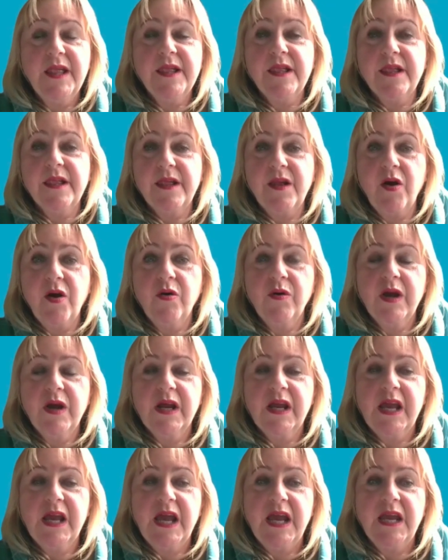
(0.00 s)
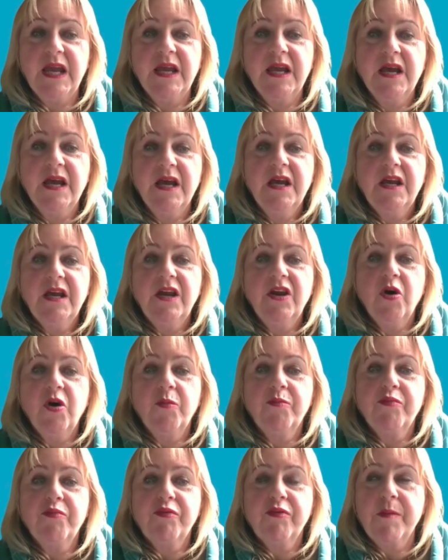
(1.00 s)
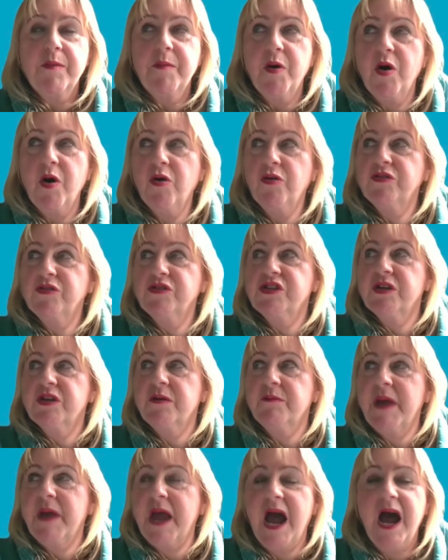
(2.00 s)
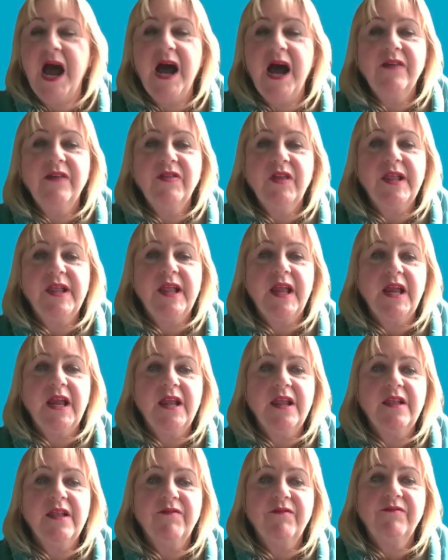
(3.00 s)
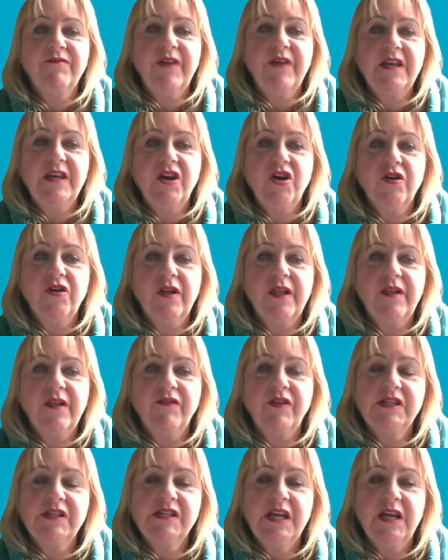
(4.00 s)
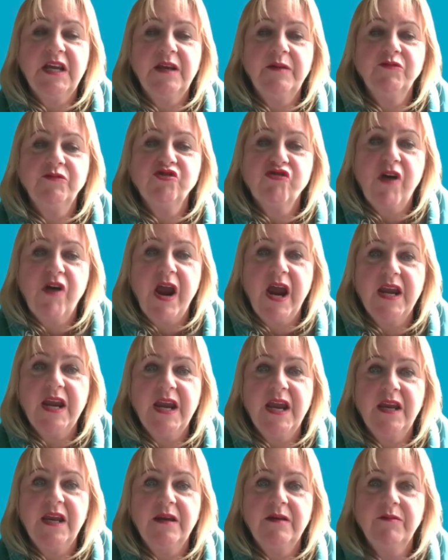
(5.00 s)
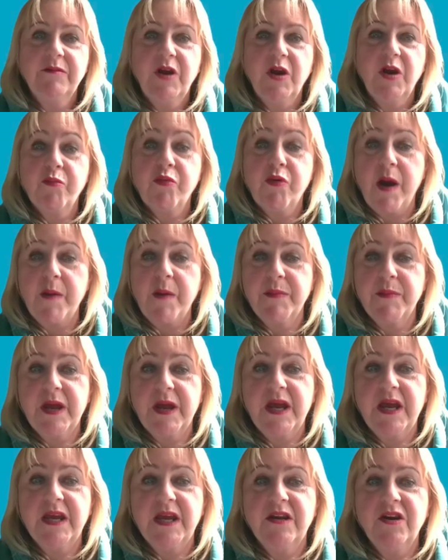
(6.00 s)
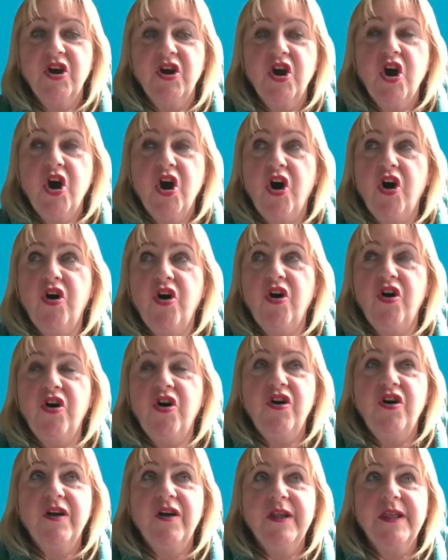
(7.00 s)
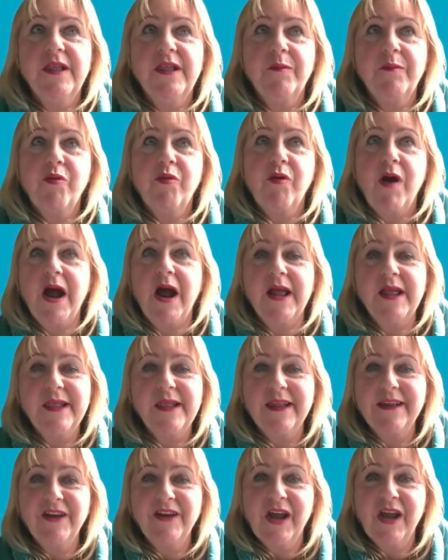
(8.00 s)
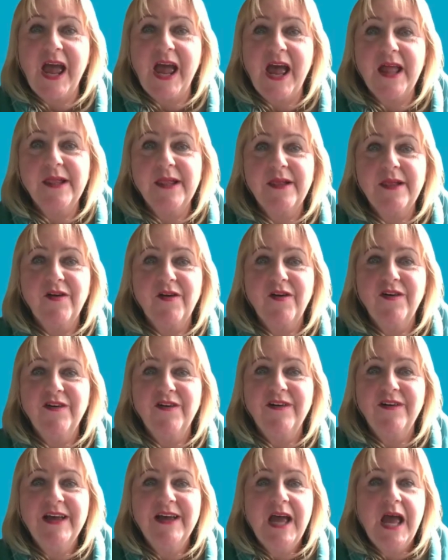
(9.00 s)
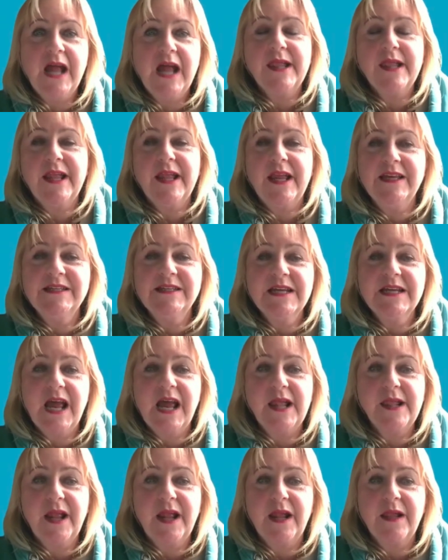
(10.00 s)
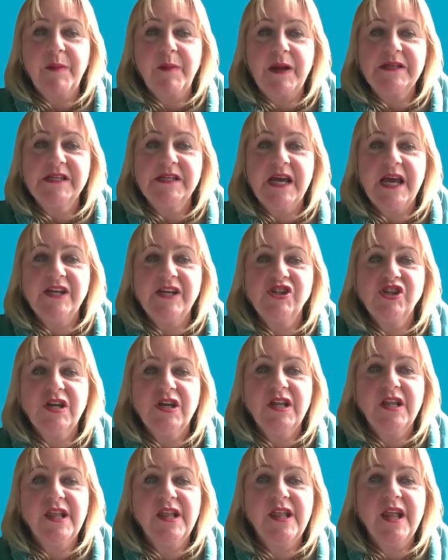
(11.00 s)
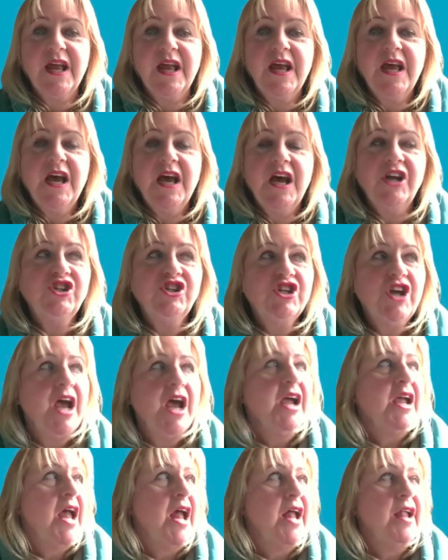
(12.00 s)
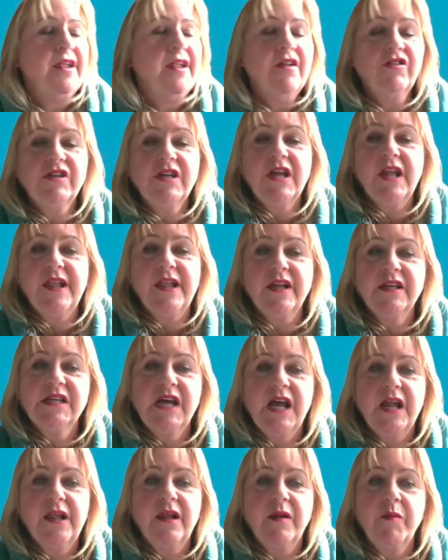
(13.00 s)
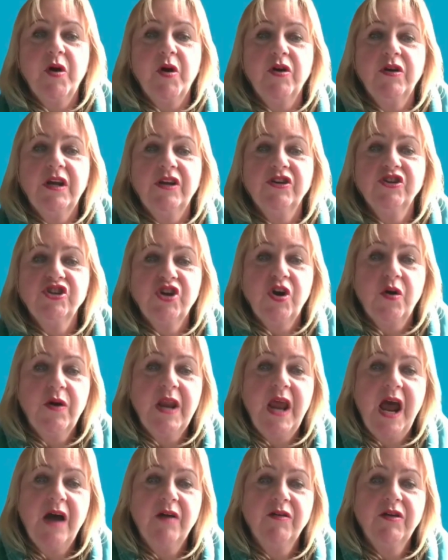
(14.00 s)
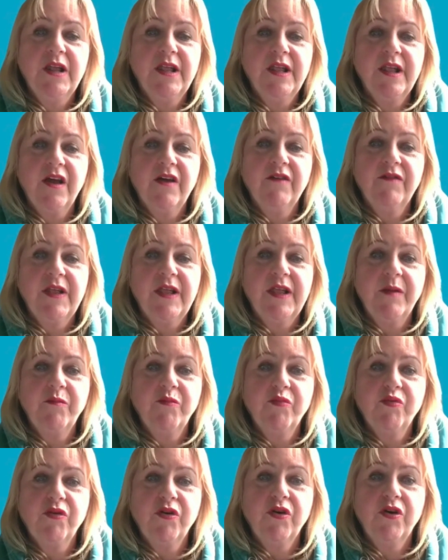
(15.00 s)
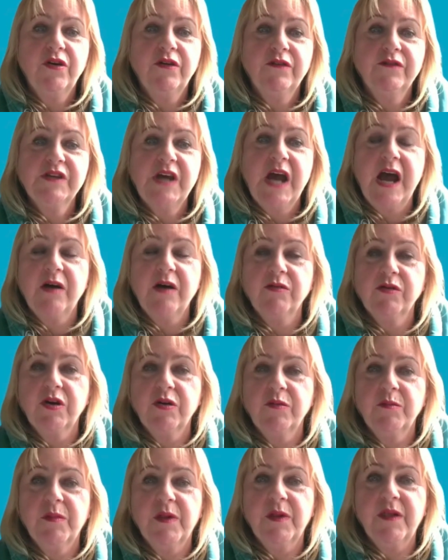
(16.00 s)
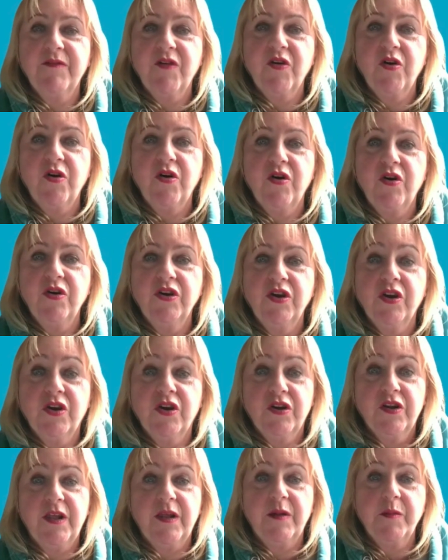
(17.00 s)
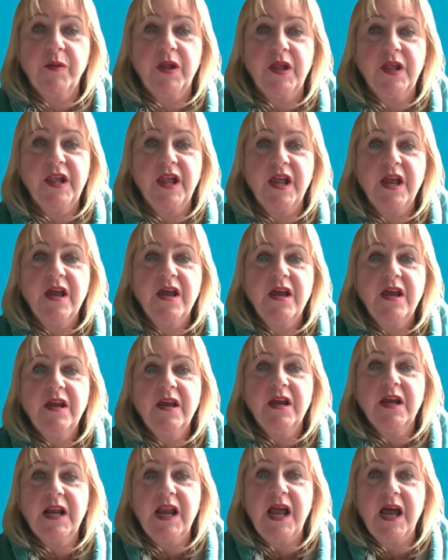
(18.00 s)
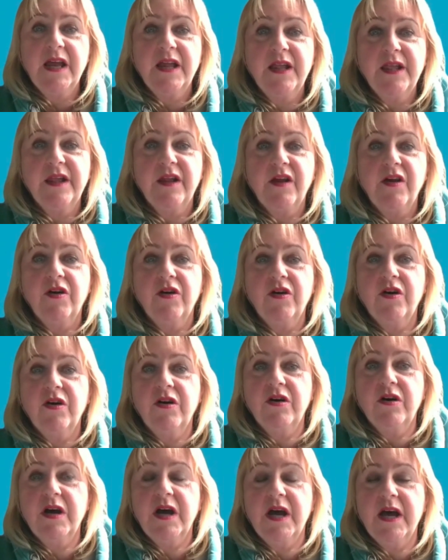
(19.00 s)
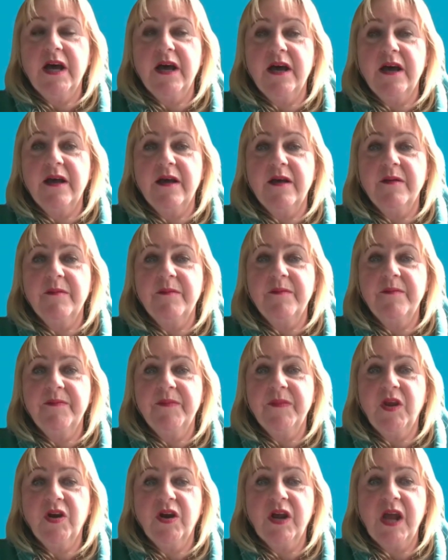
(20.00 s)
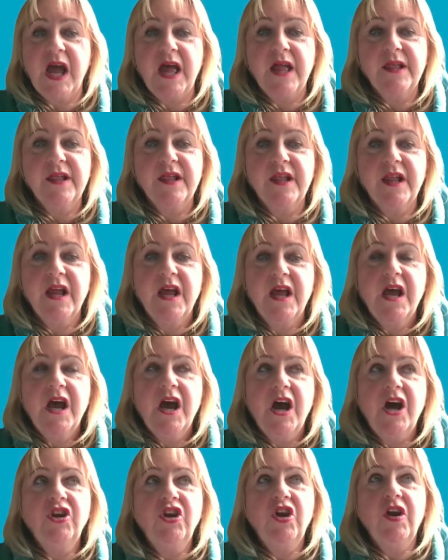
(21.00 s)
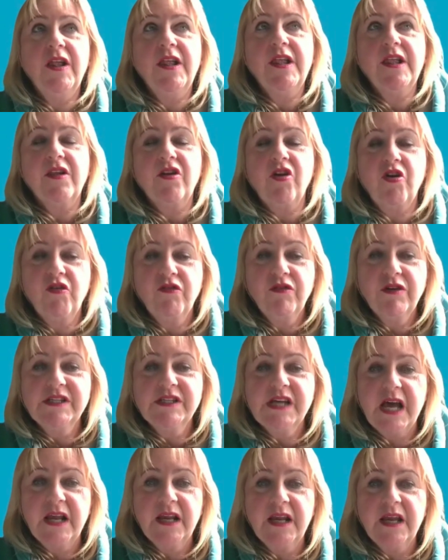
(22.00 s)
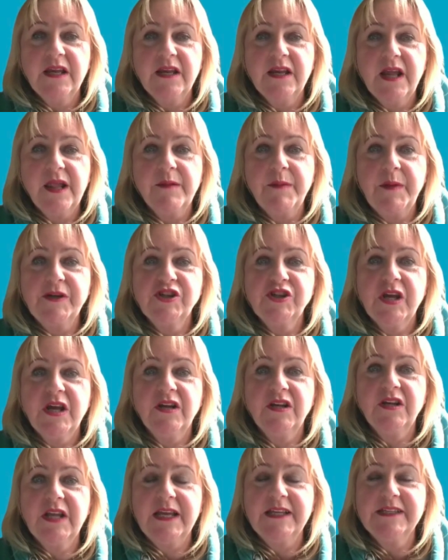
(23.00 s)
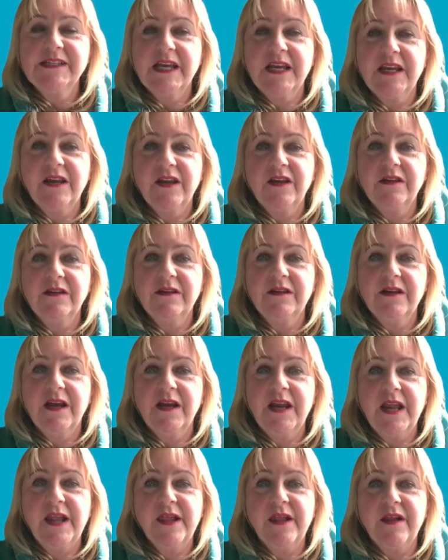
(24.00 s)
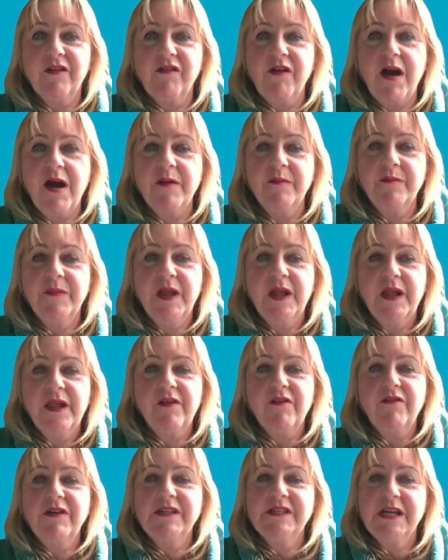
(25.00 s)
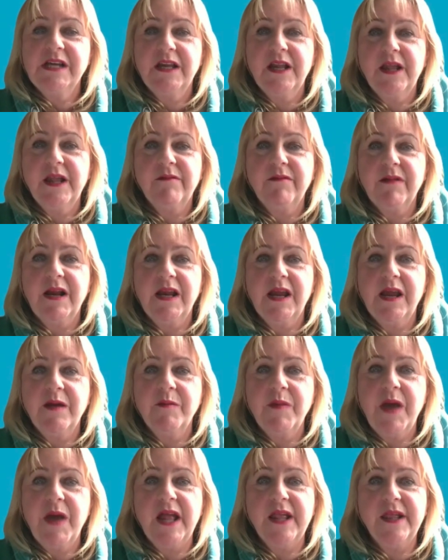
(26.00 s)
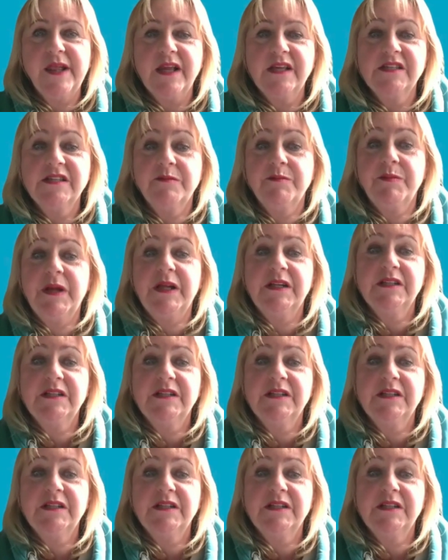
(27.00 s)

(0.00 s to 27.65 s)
is so key. Promote behind the scenes videos of your team training, your prepping, or surprising your guests or exceeding guest expectations, and share case studies and testimonials showing how your service improved outcomes for your customers, your clients, your guests. And use storytelling, especially on LinkedIn and Instagram. Storytelling is really amazing to